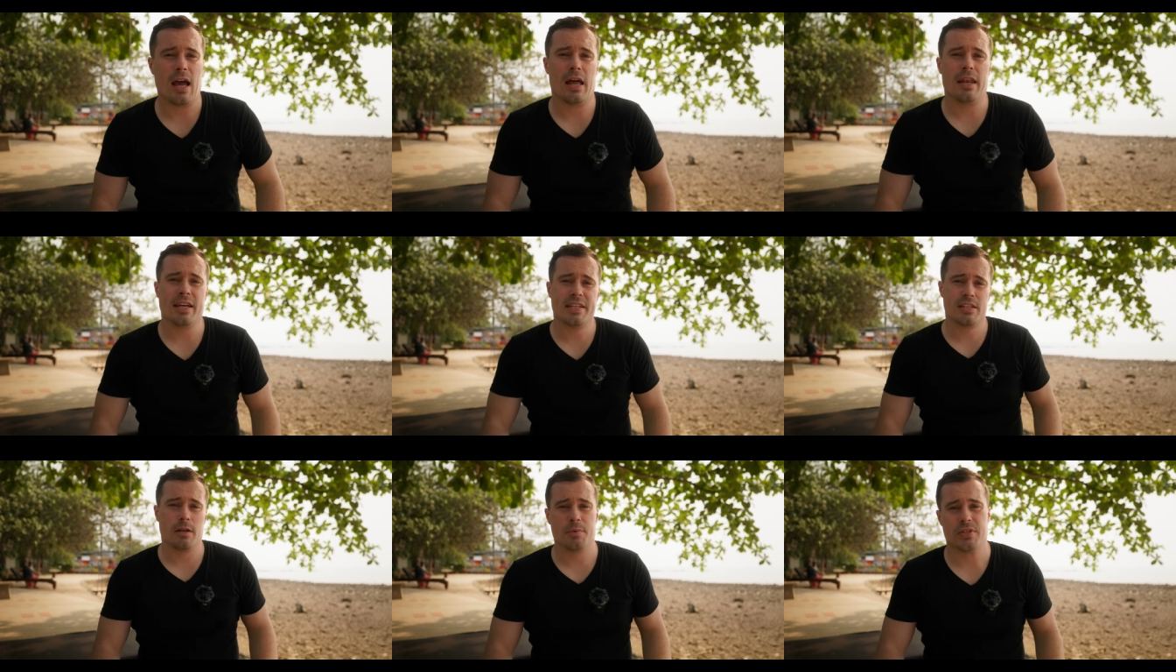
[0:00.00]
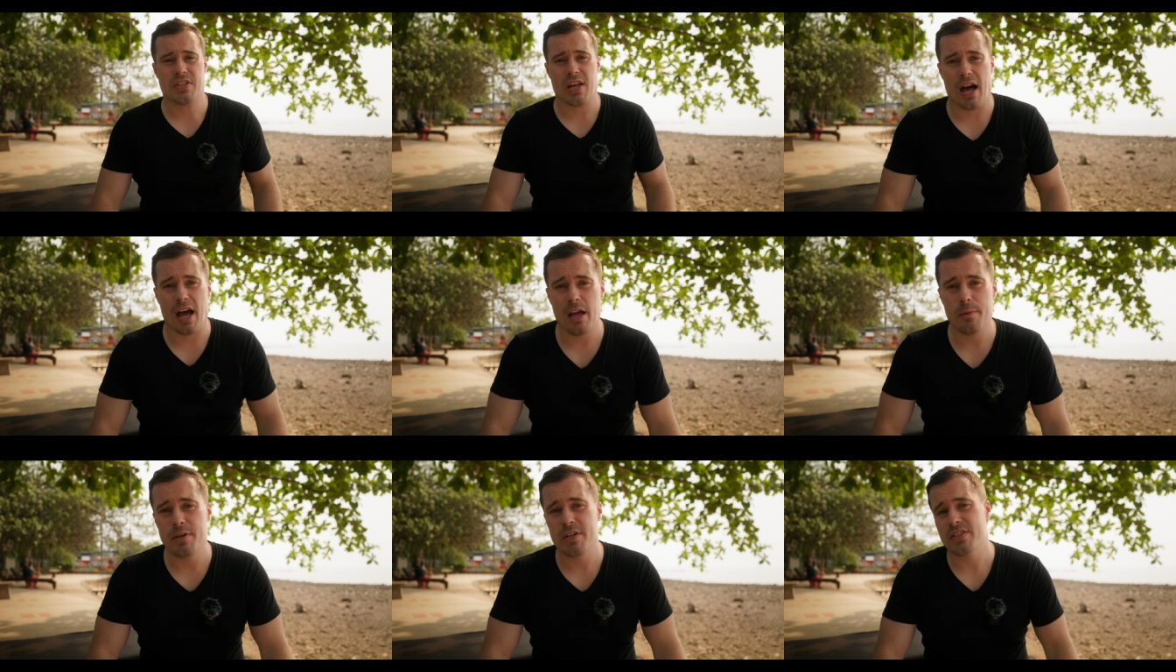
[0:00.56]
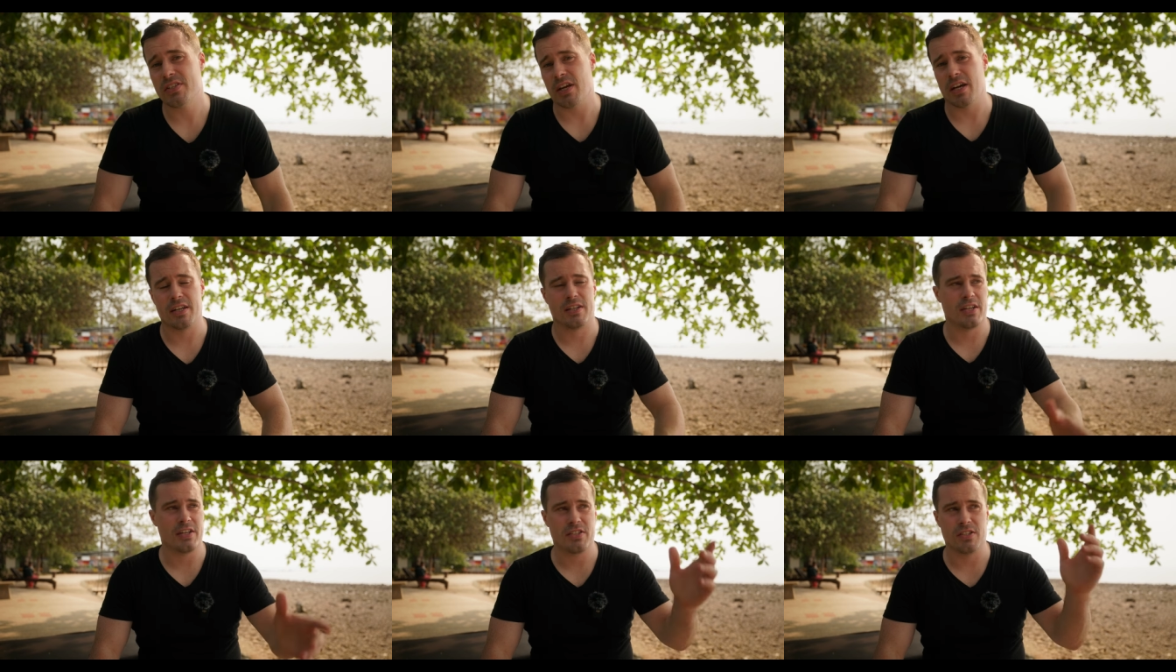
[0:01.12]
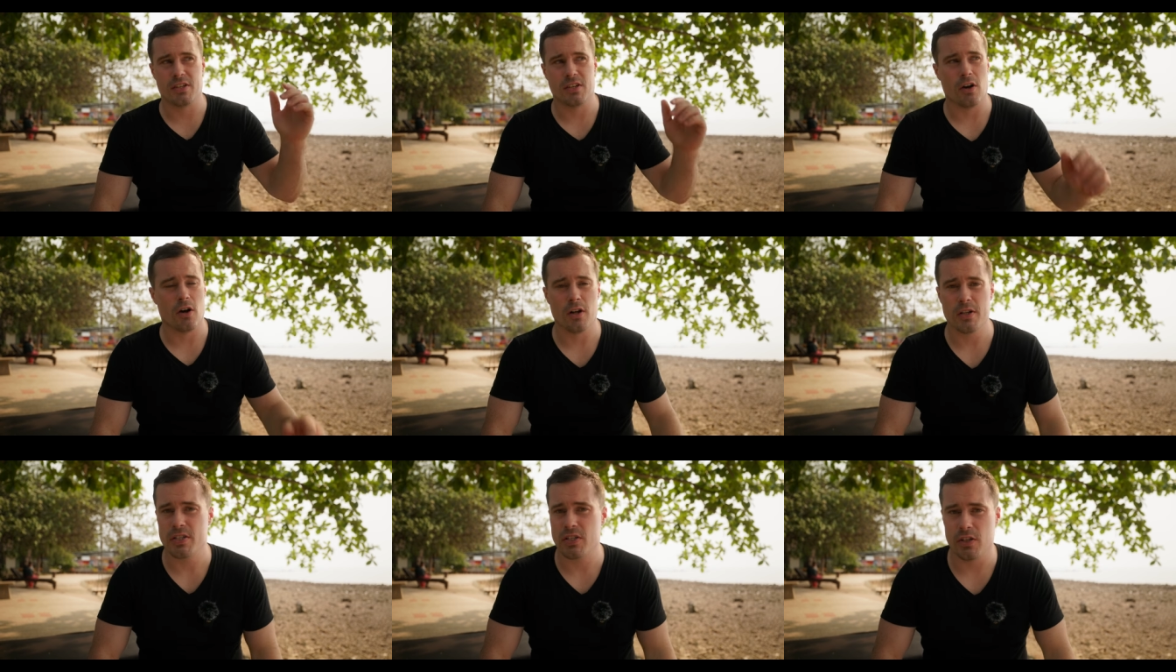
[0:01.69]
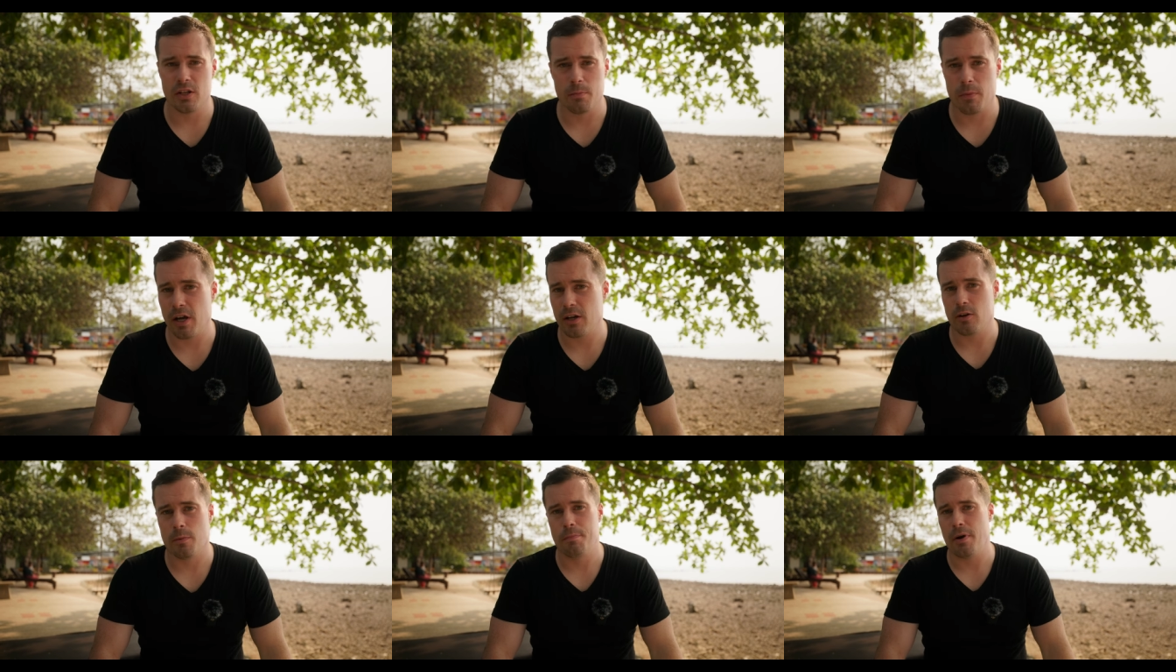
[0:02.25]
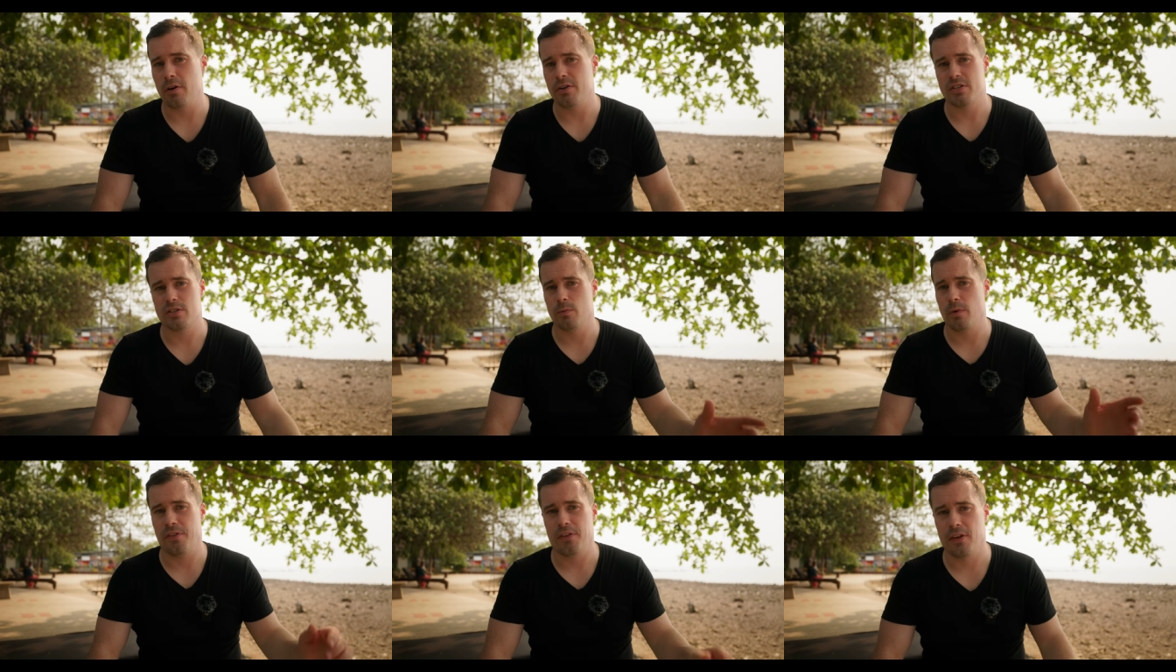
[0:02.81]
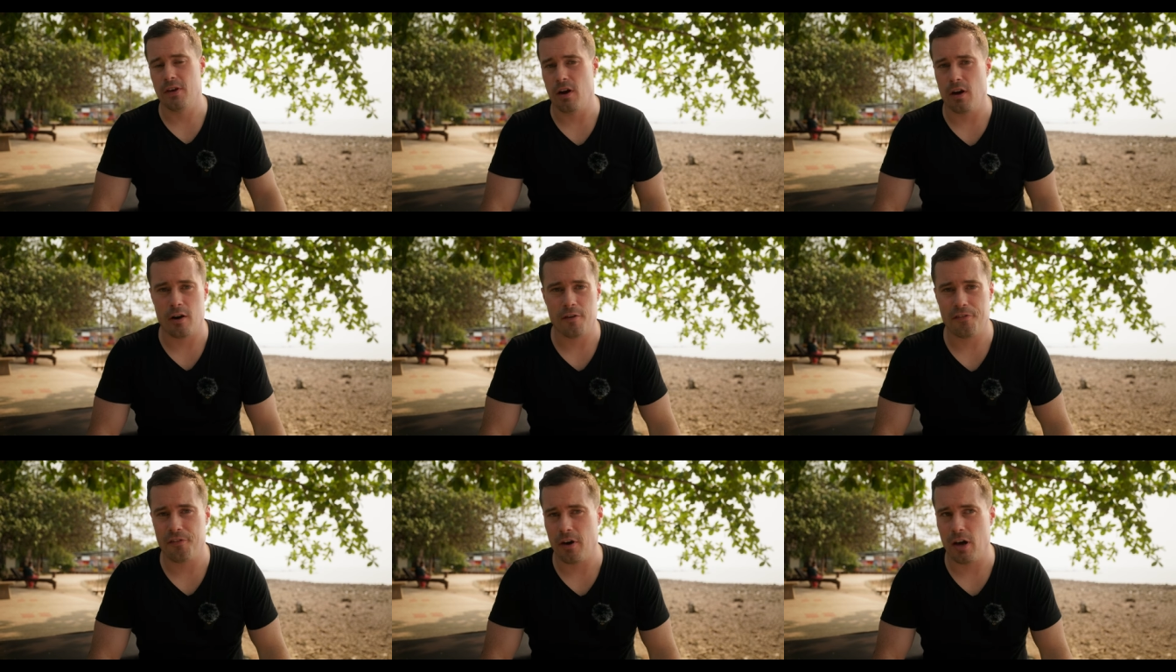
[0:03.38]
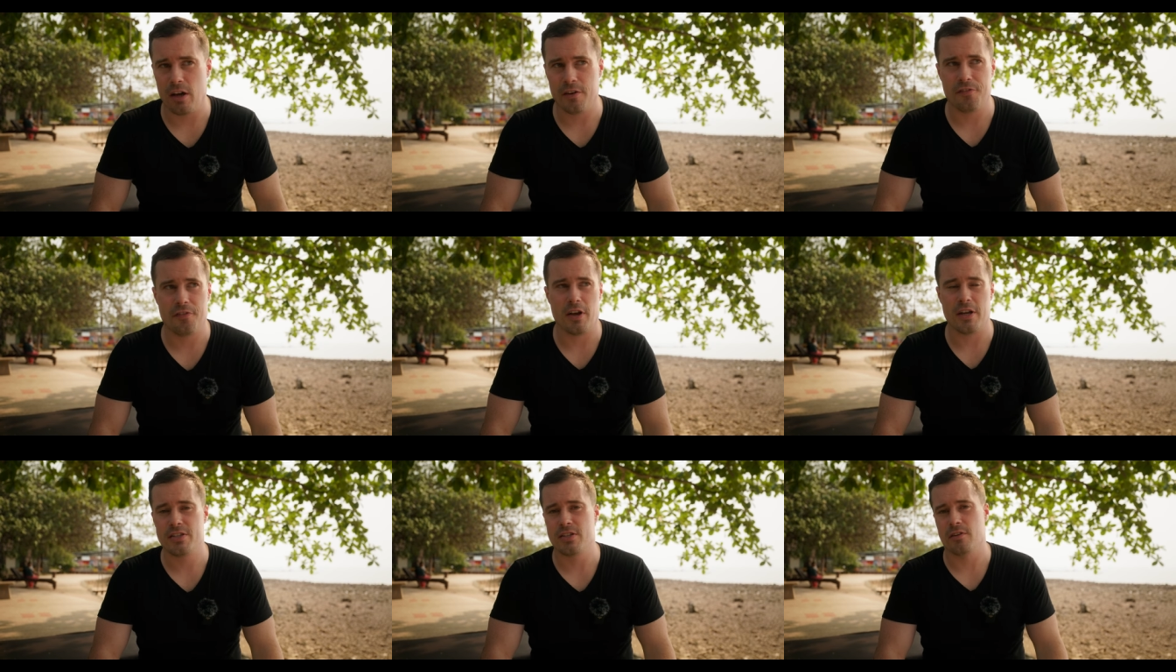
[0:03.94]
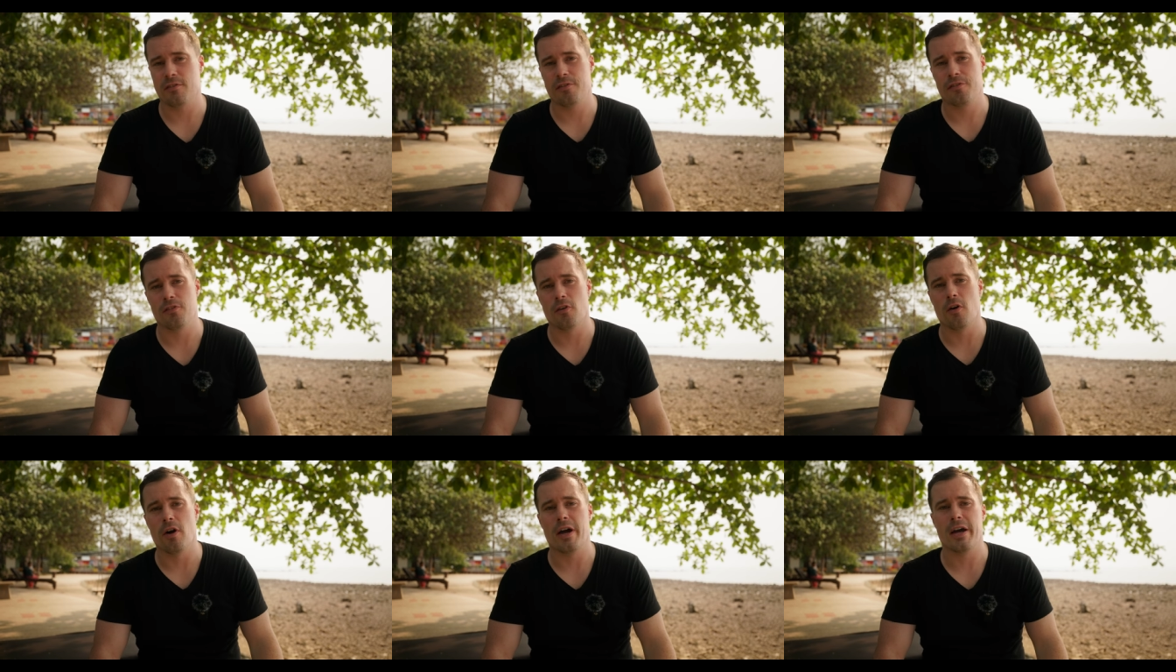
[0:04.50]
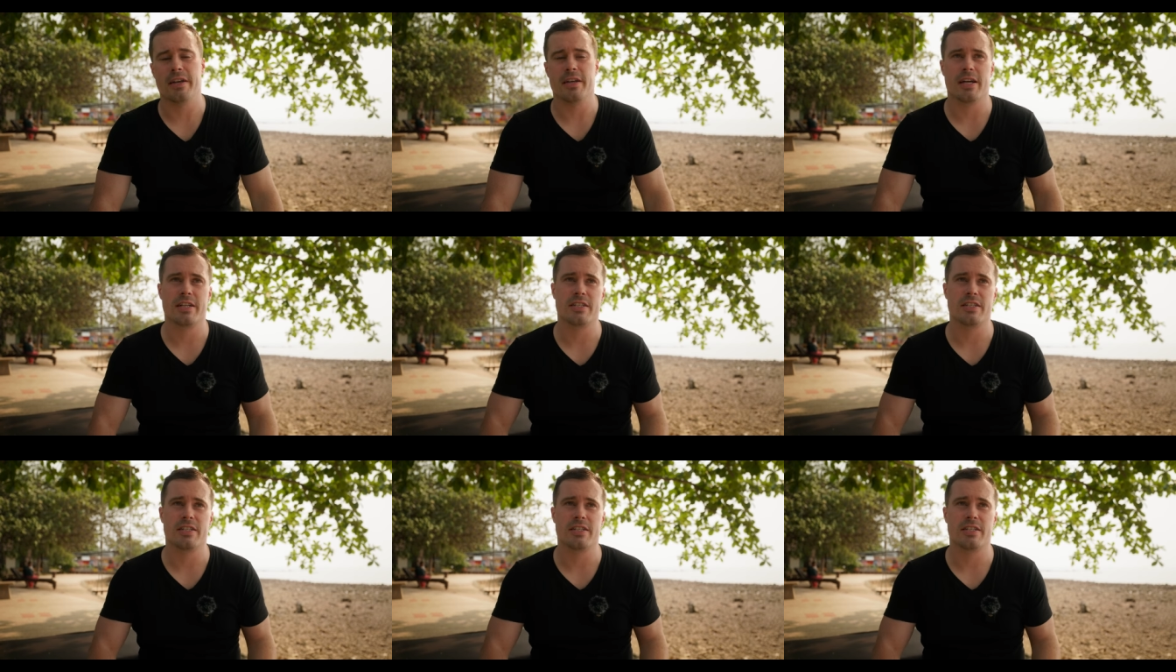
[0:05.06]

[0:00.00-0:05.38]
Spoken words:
And next up is IBIS. I tested it also in my comparison with the R5, A7 IV and